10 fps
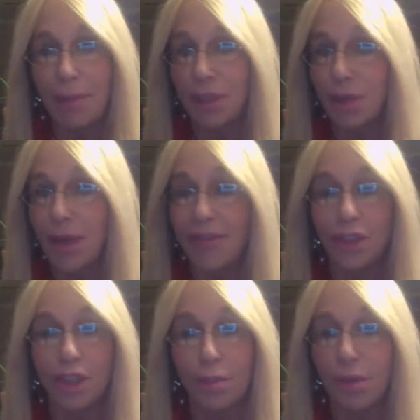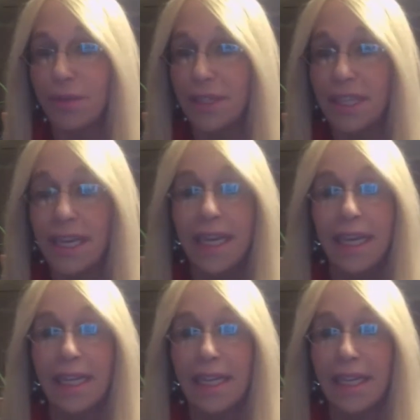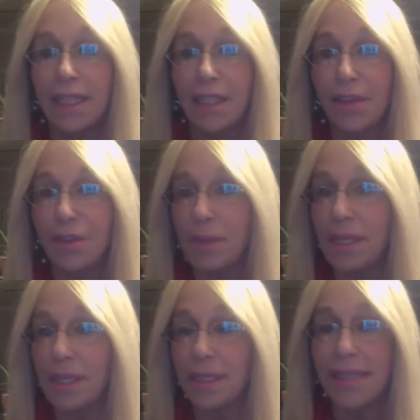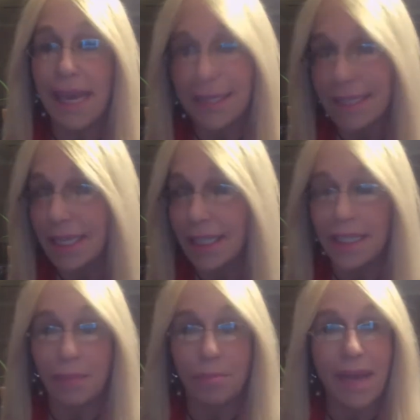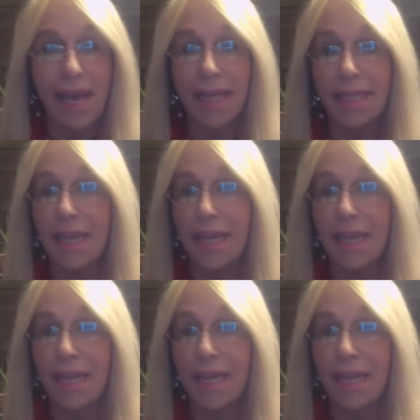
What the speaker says: and you have to look perfect, and you have to be a sex kitten in bed,